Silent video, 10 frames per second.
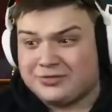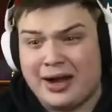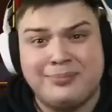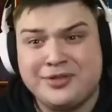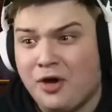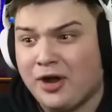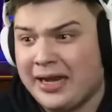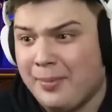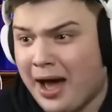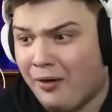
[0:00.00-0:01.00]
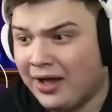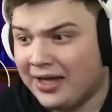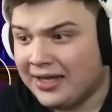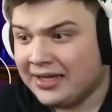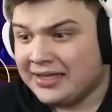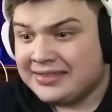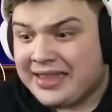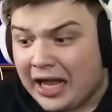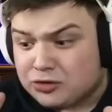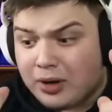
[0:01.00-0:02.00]
what I'm talking about!
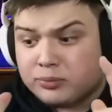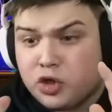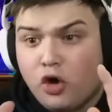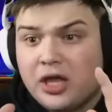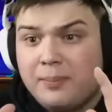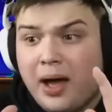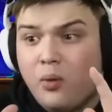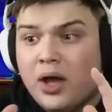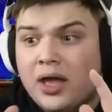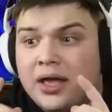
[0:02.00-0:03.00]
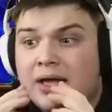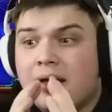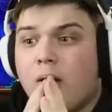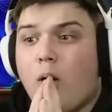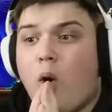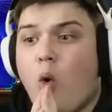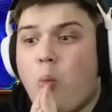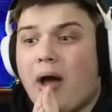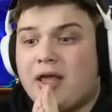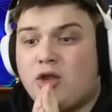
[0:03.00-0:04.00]
That's what I'm talking about! Oh
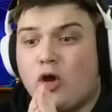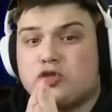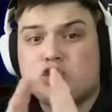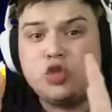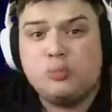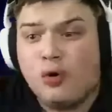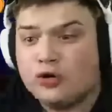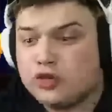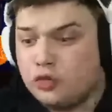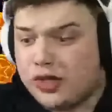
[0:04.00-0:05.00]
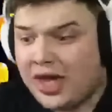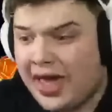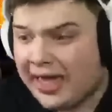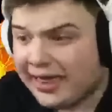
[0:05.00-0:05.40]
my god, 2.2k!